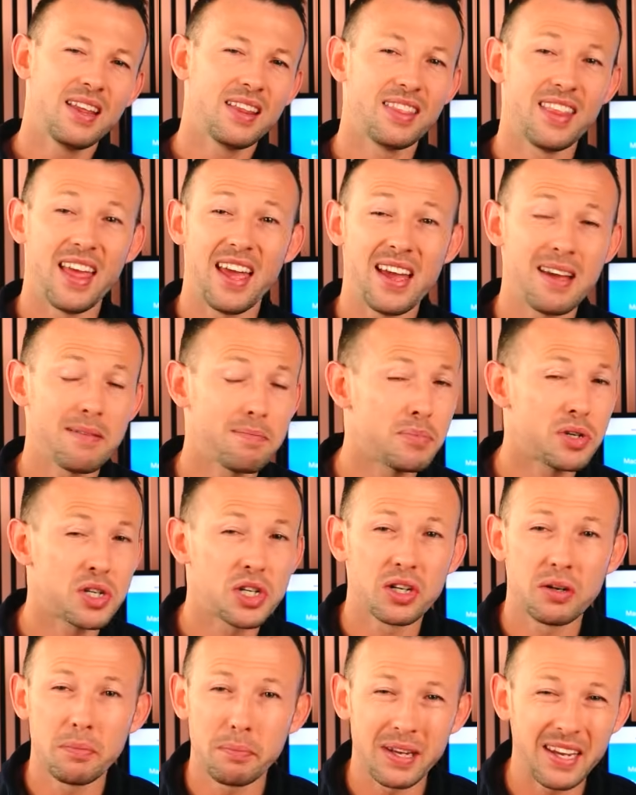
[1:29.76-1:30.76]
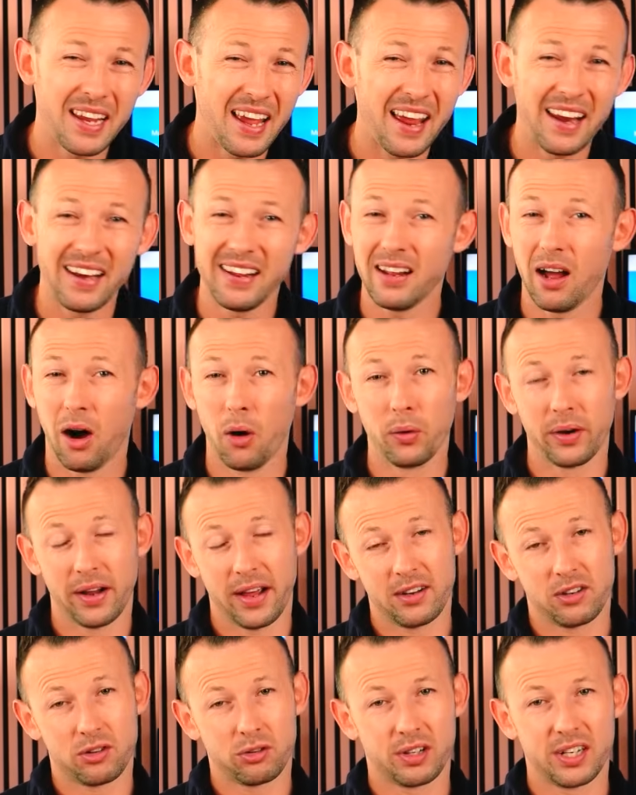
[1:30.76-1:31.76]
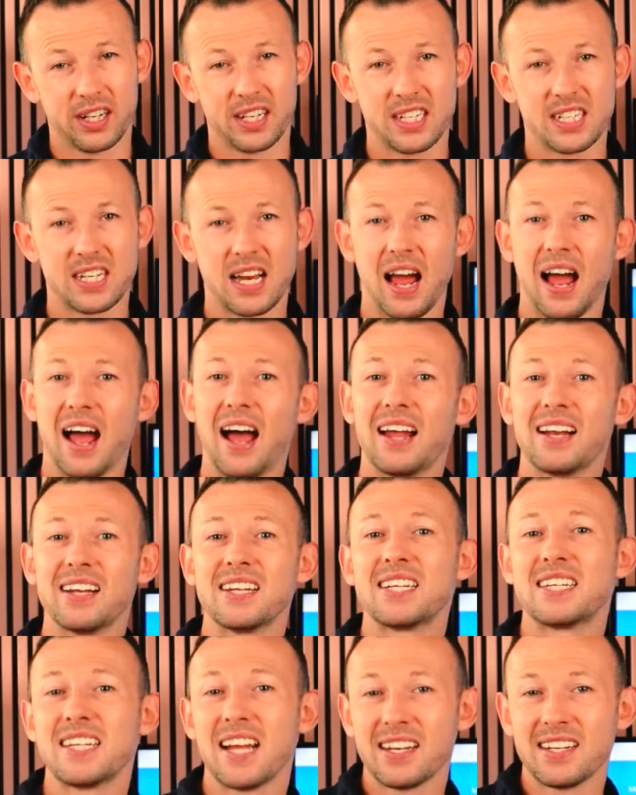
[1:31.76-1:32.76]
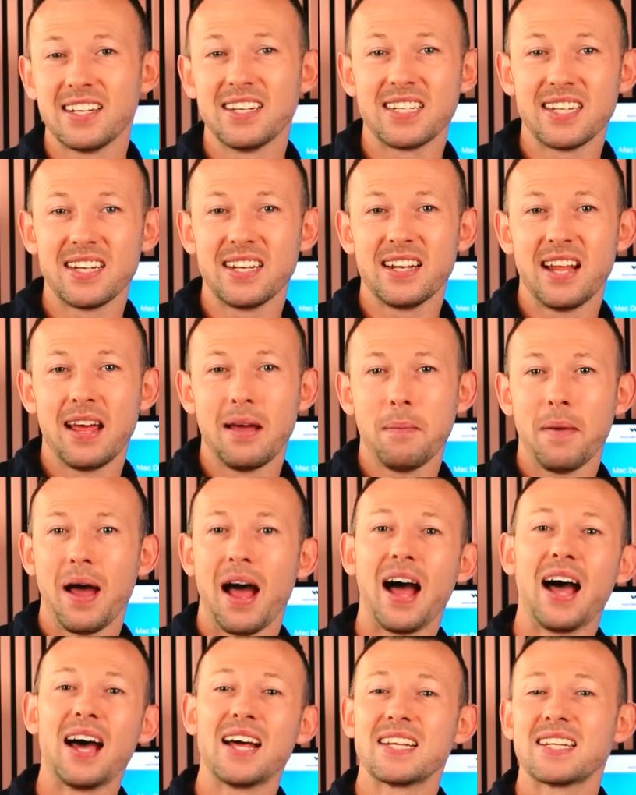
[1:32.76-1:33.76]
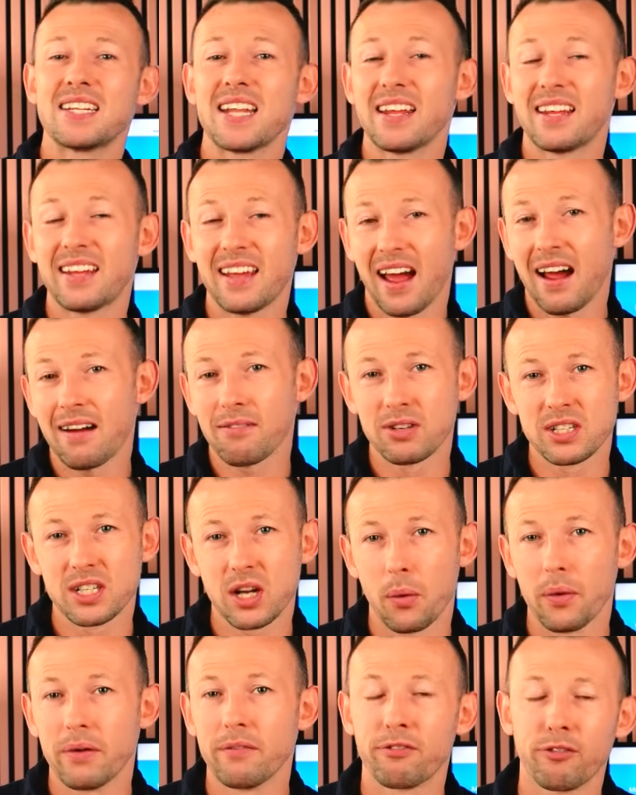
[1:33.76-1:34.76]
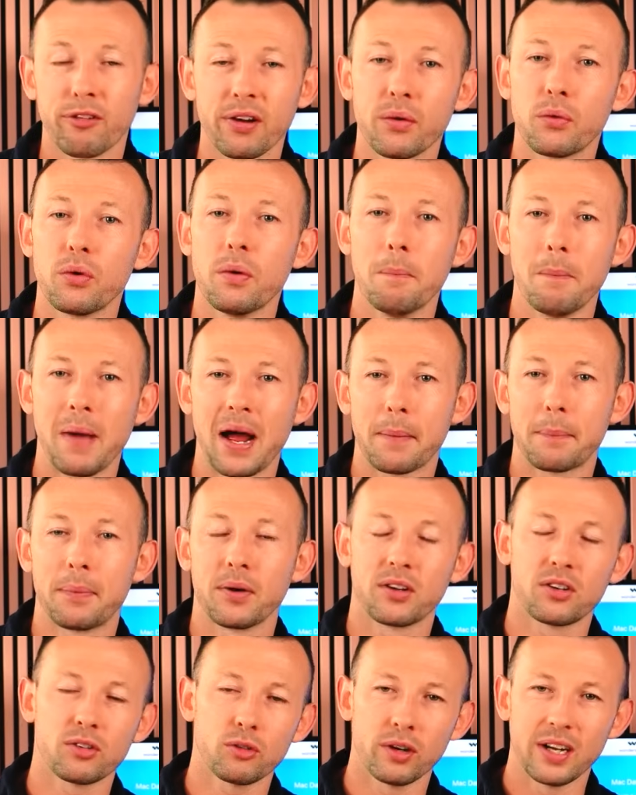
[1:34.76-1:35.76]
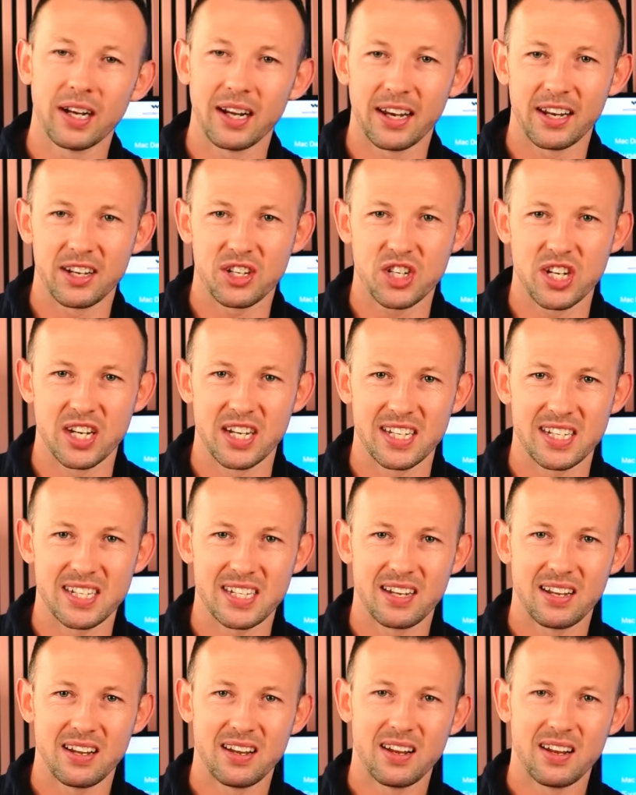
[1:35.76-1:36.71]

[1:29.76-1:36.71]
There shouldn't be any old entries and settings in them, as they can result in frequent MacBook screen glitches.